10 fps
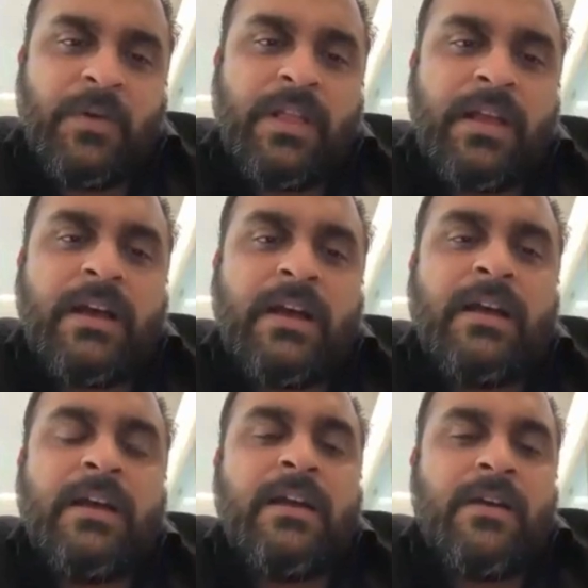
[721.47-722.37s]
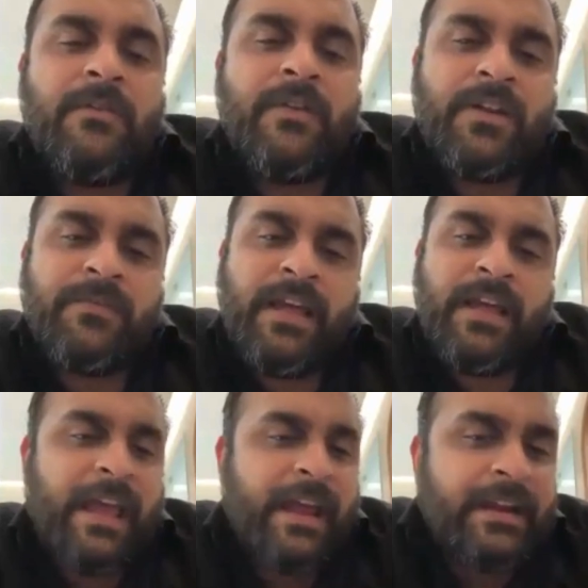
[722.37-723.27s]
to the one of the
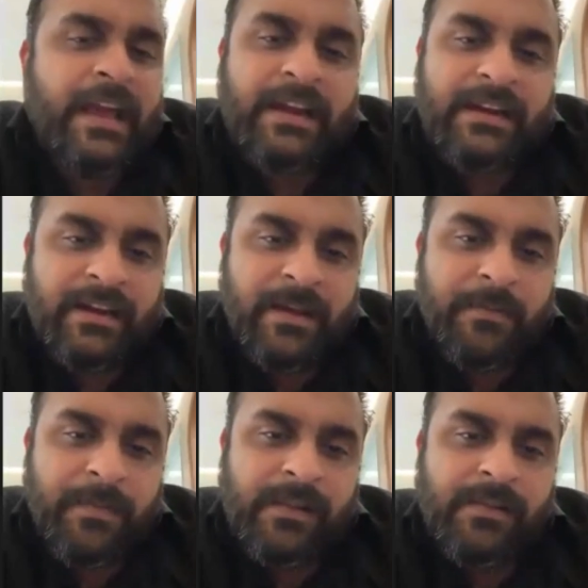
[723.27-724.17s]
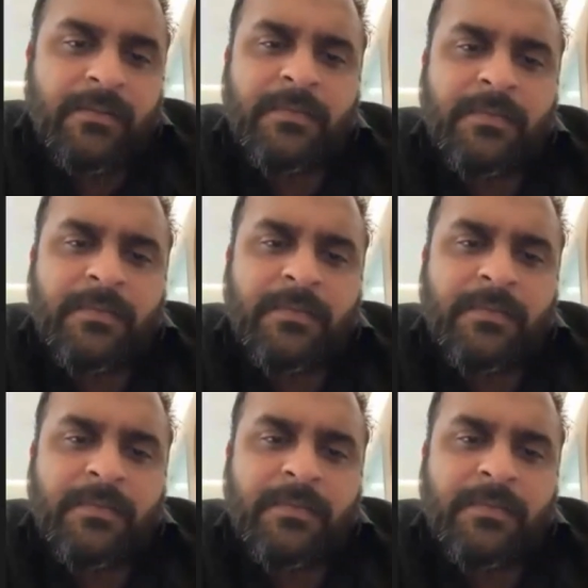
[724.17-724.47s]
head at the temple,